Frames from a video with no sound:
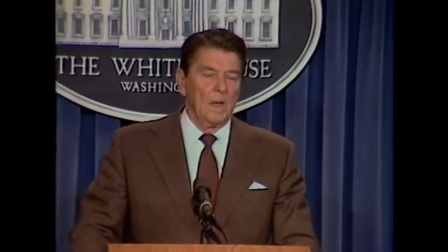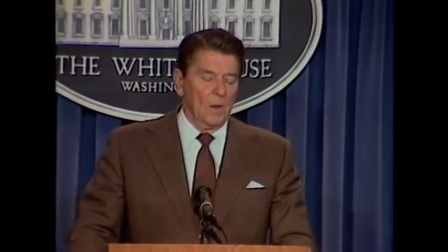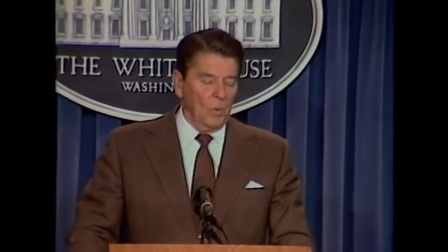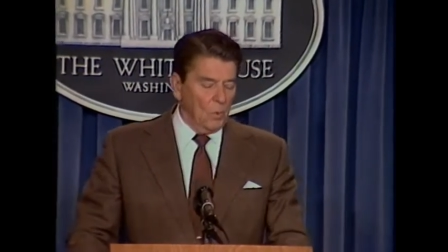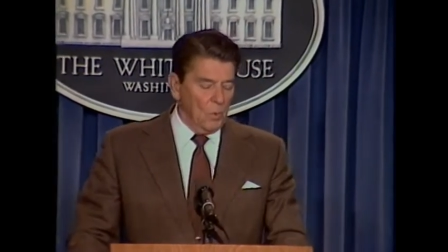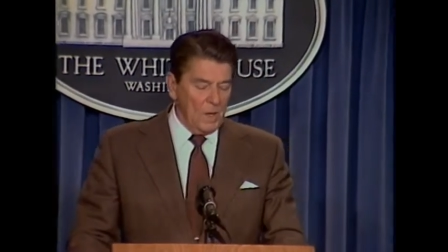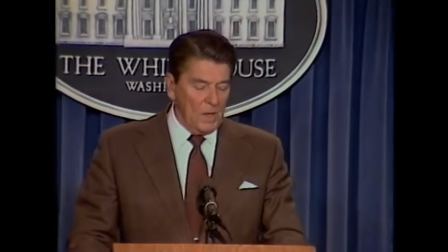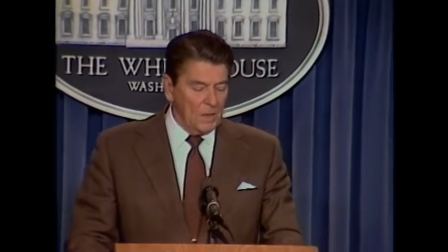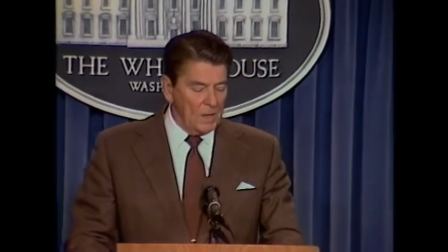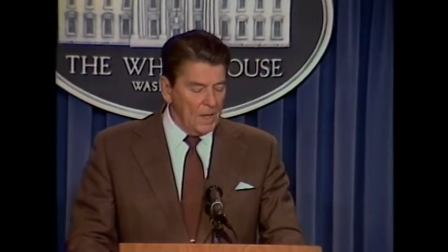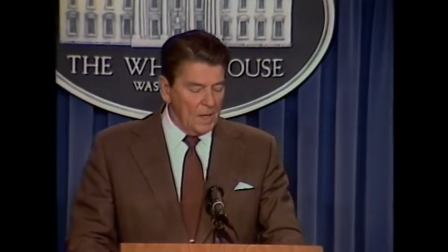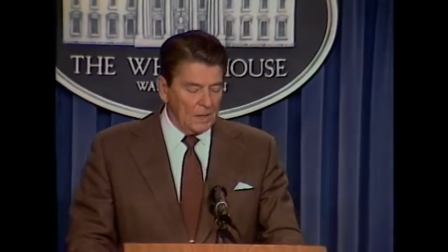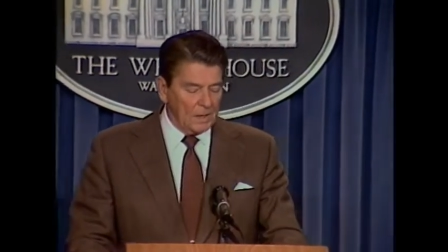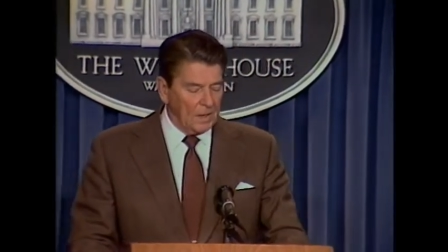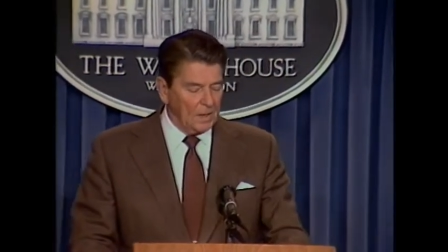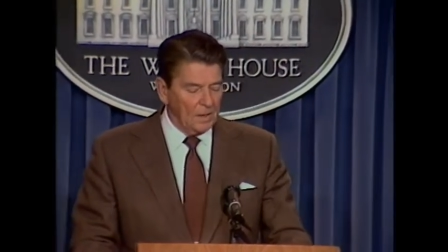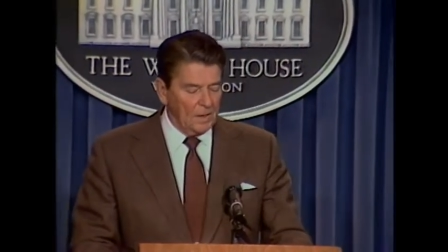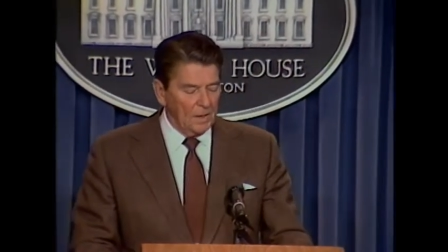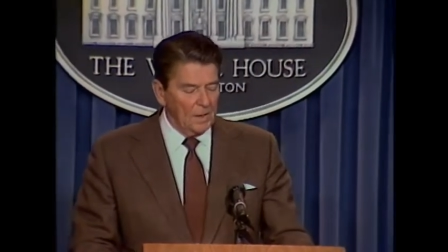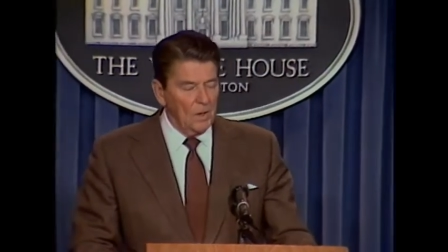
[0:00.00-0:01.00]
We think
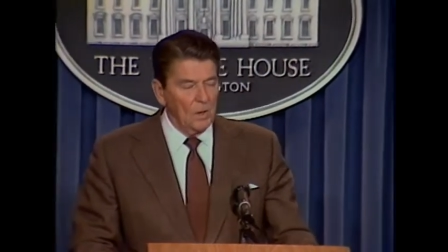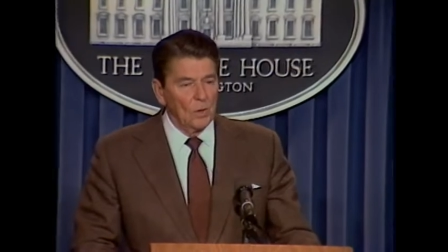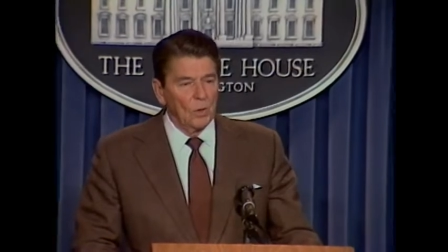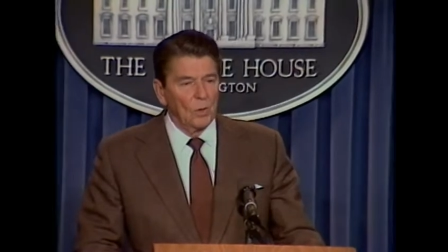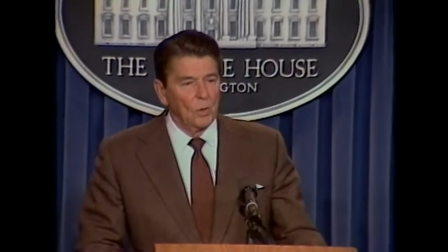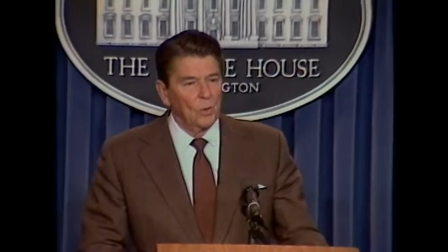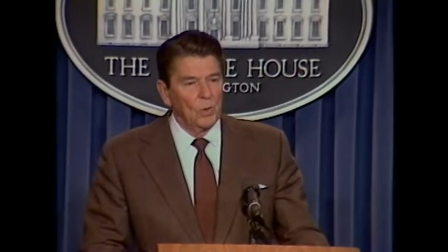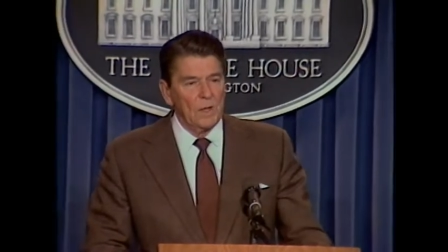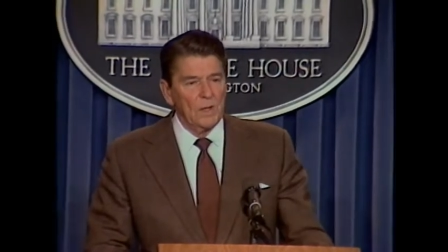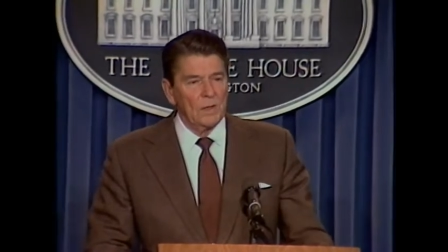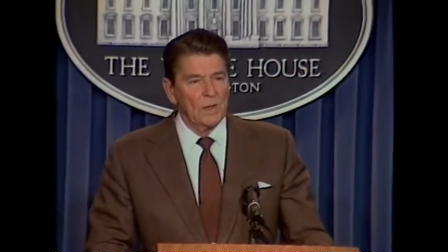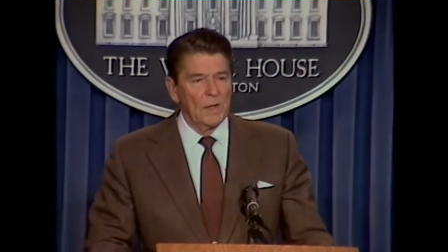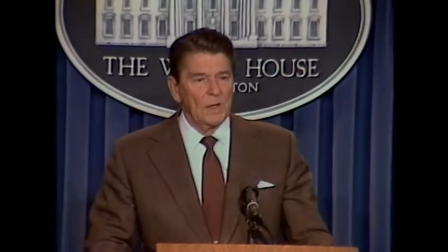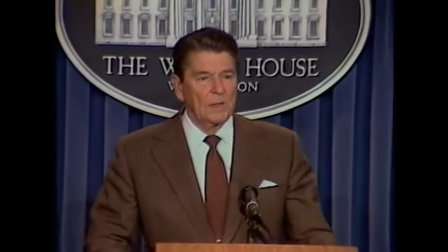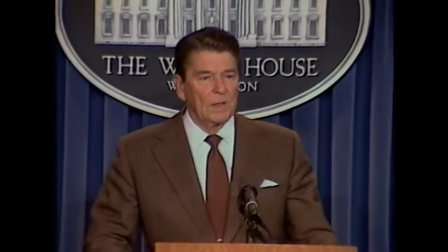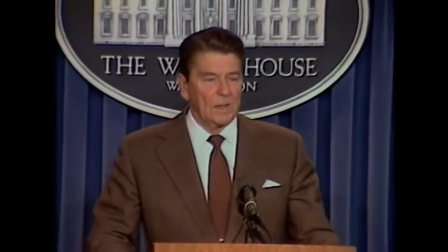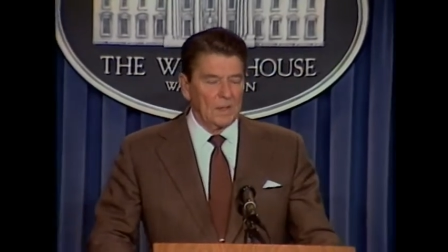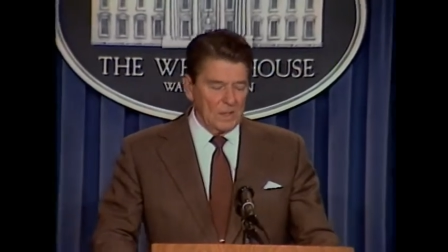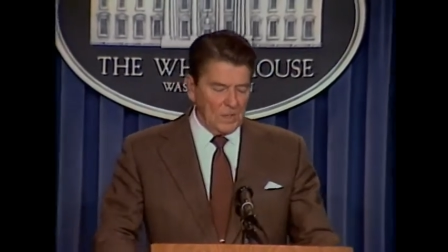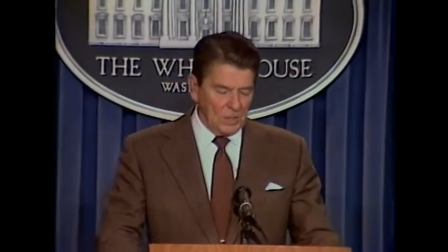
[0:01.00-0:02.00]
that no, we
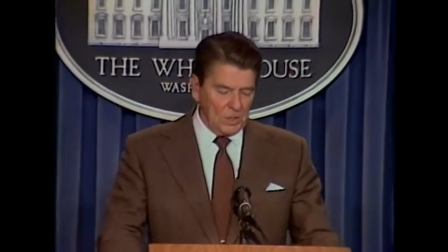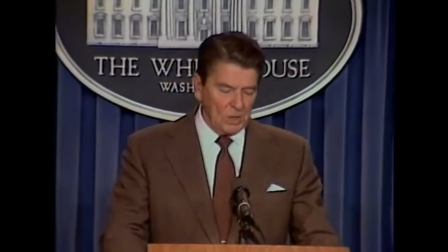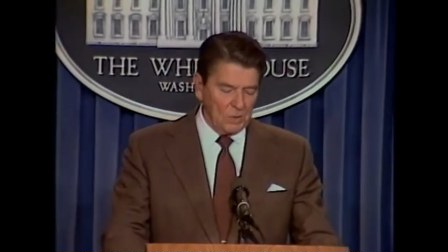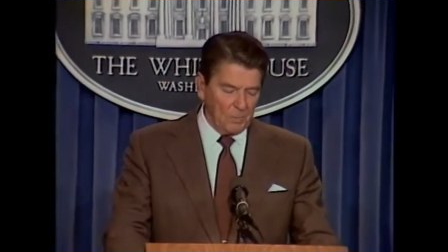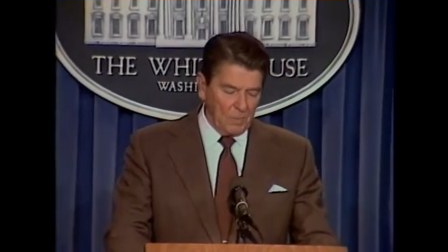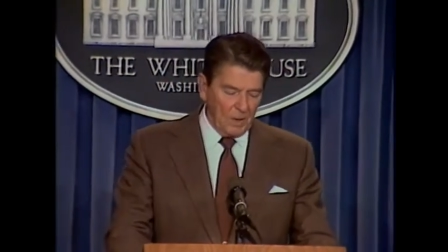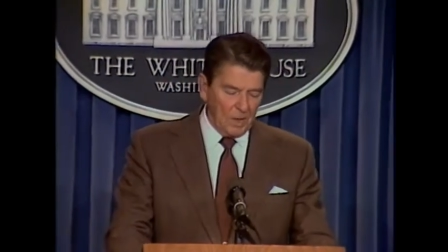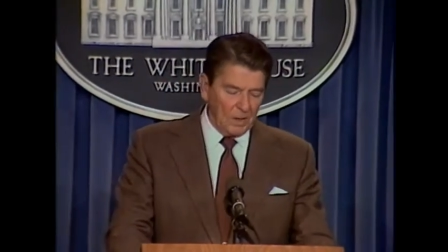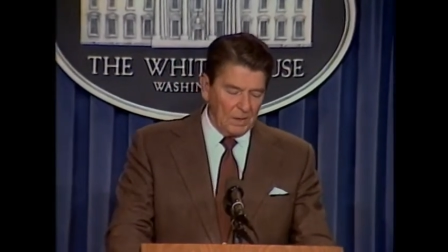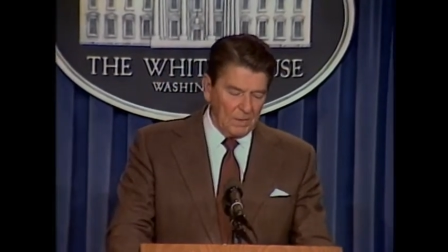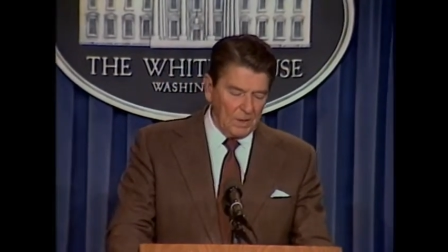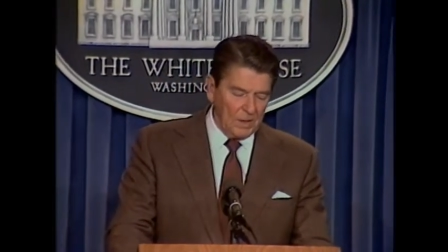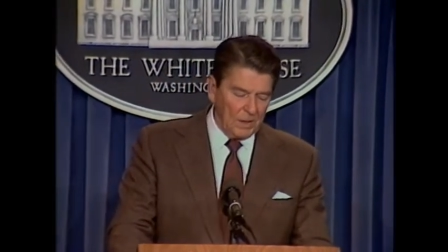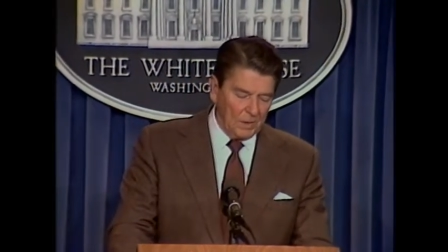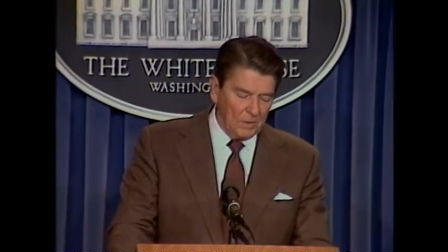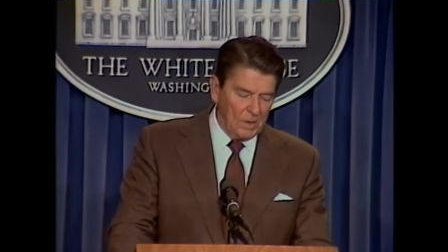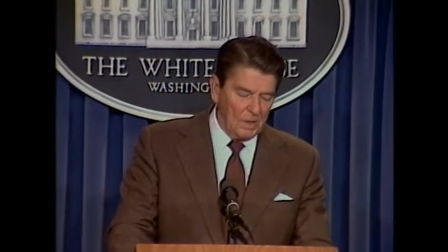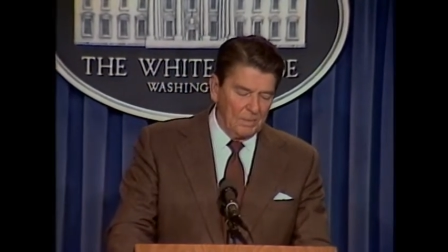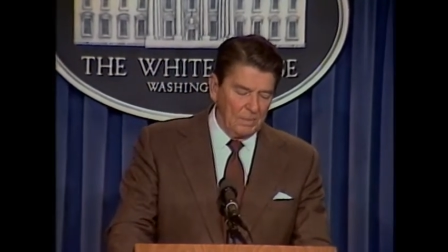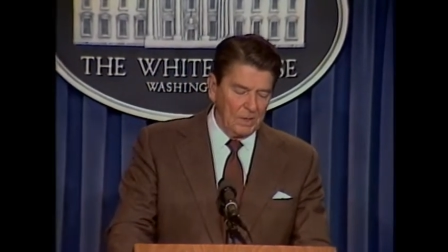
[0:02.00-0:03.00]
think that this is part of the
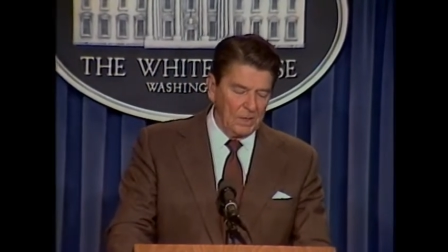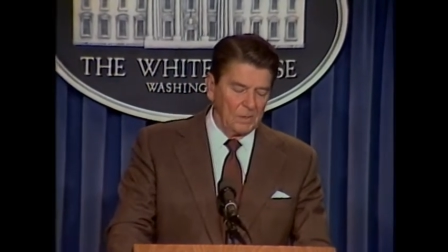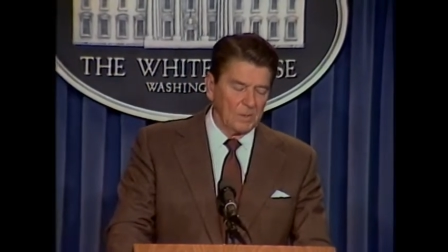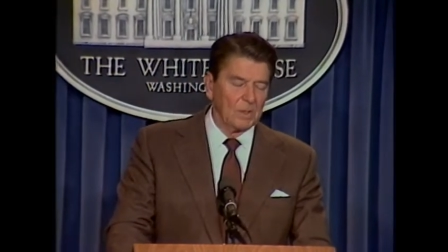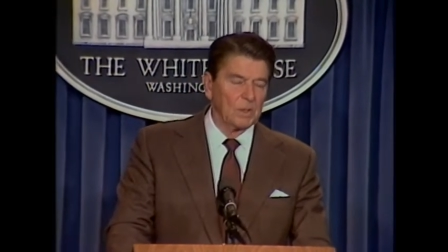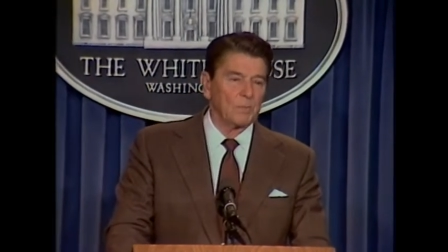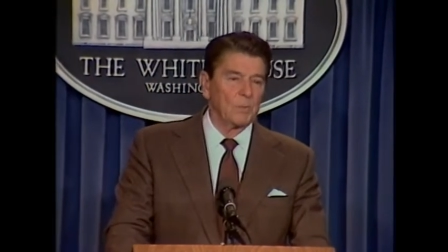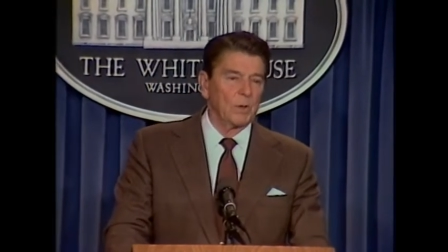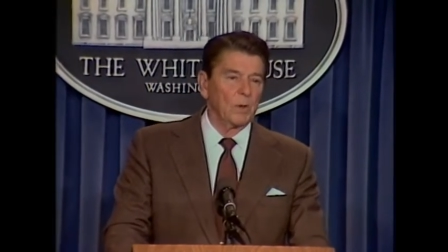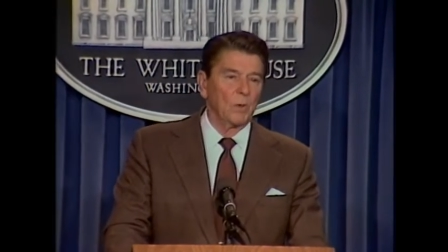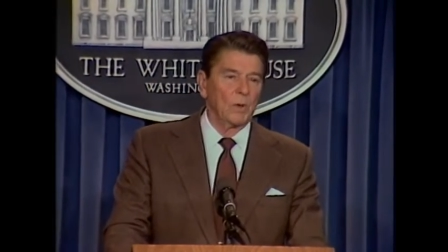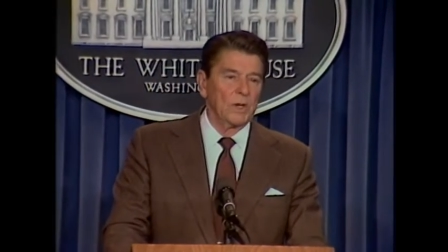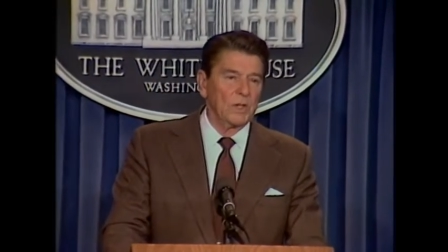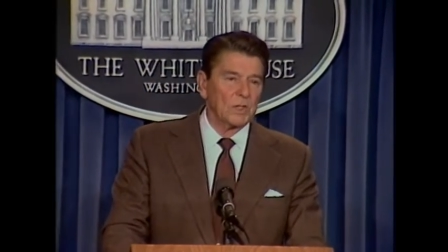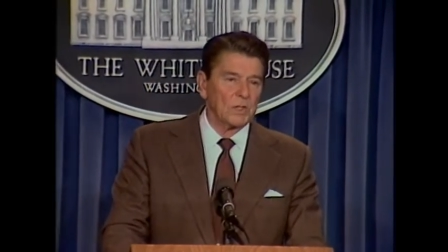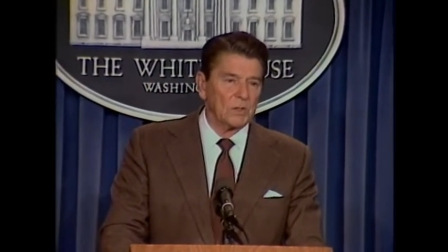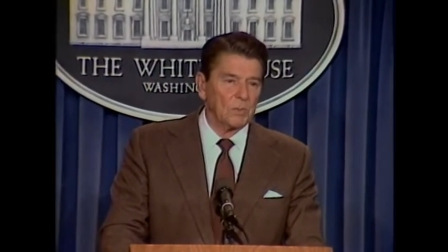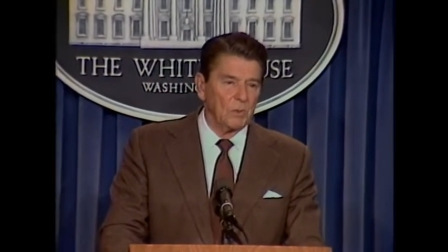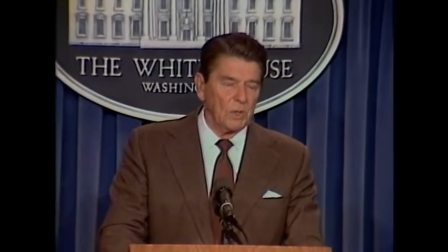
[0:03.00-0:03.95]
agreement that must be reached.